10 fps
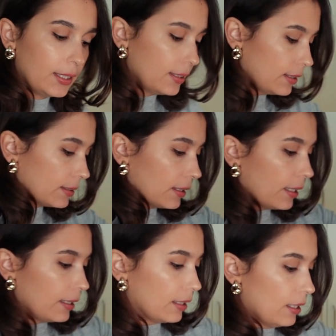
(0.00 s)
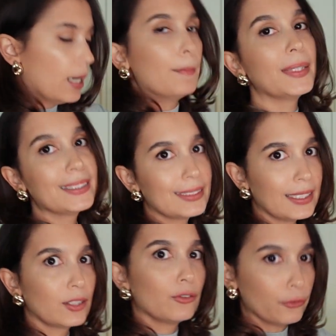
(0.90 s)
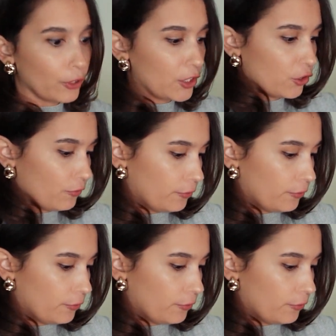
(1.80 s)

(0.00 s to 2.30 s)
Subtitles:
in design, but still fresh and